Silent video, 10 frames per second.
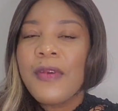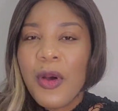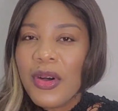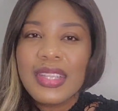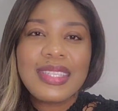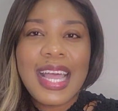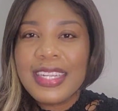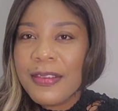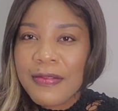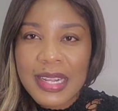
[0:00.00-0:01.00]
focus
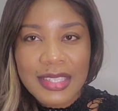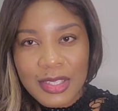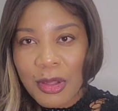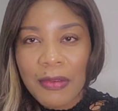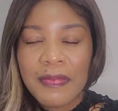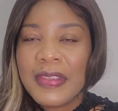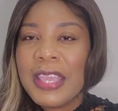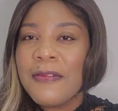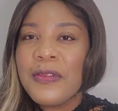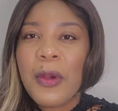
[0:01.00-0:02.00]
on different stuff.
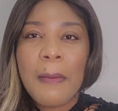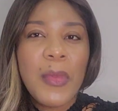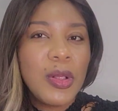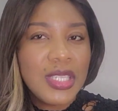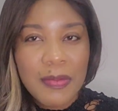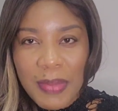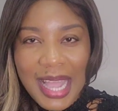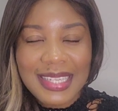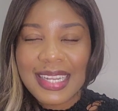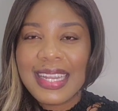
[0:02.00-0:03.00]
If you are
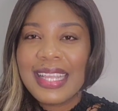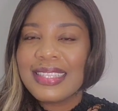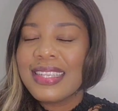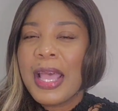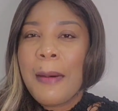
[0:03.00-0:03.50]
multi-passionate,